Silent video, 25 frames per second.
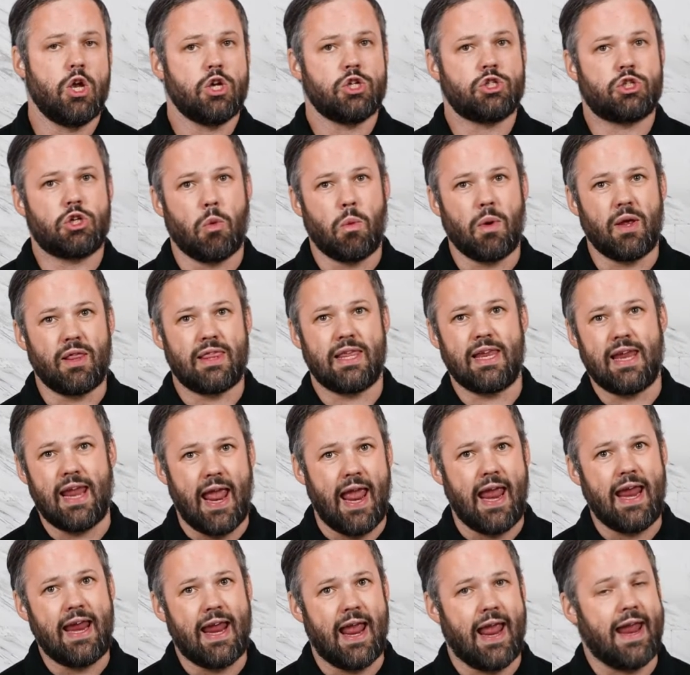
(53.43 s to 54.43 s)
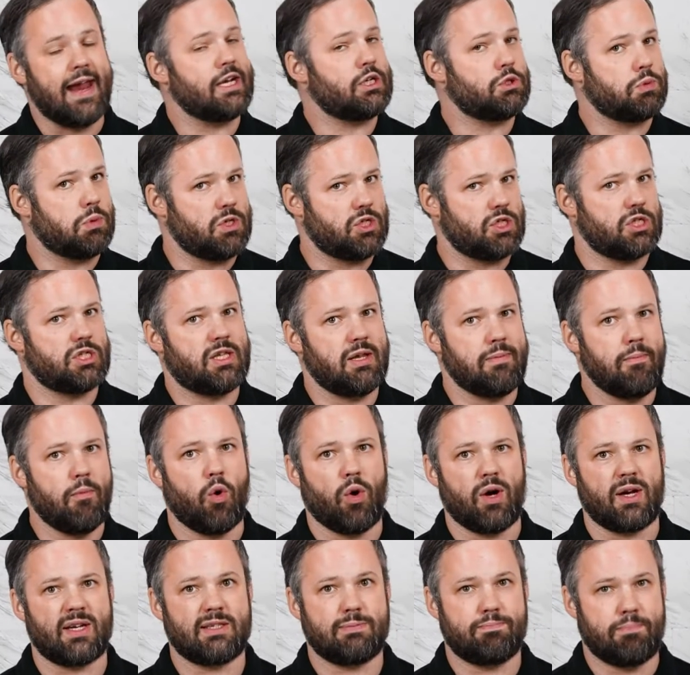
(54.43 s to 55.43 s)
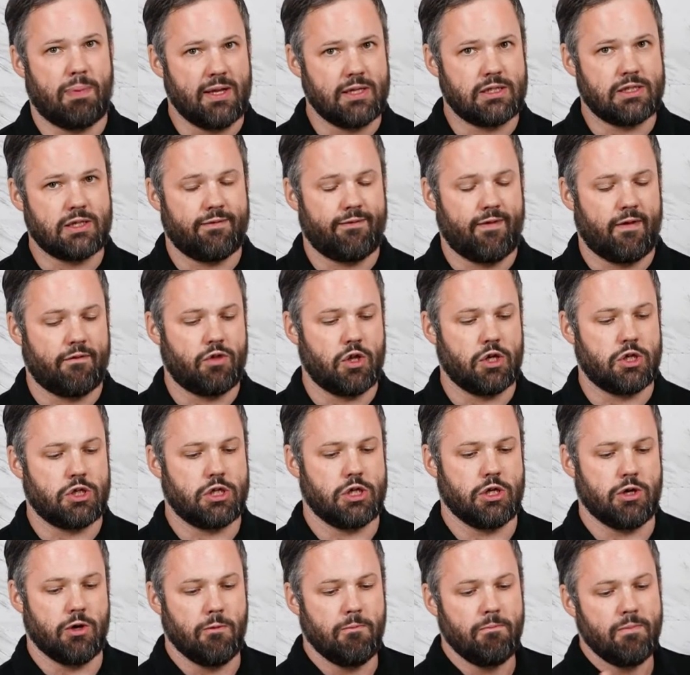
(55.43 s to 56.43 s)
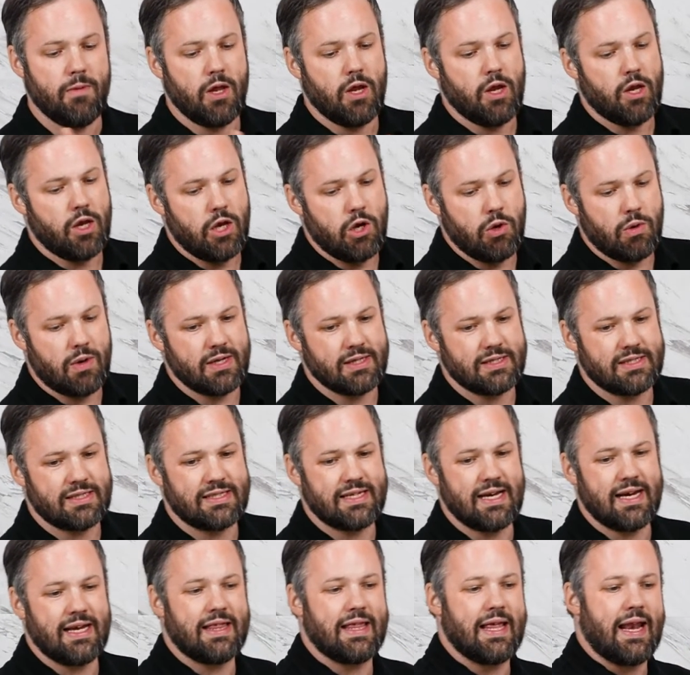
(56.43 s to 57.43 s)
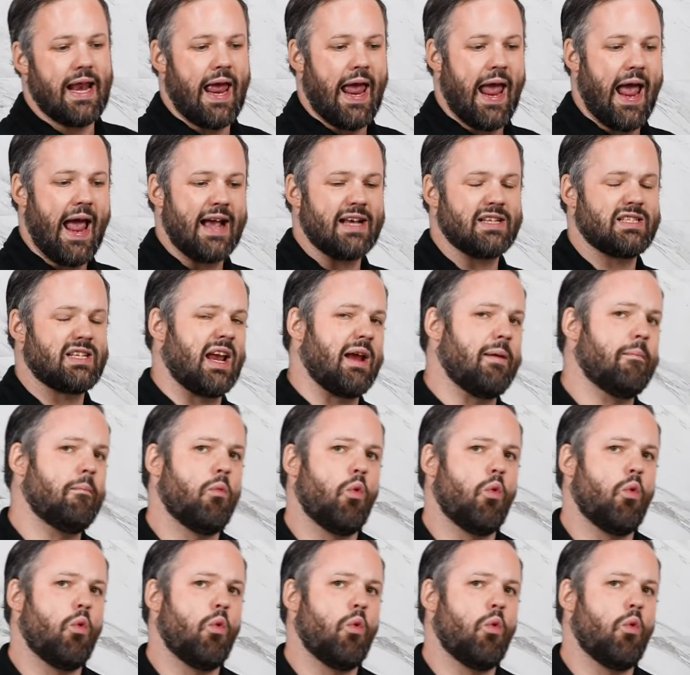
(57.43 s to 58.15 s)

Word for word: So with the AH, which is the more expensive of the two, you can see that it has a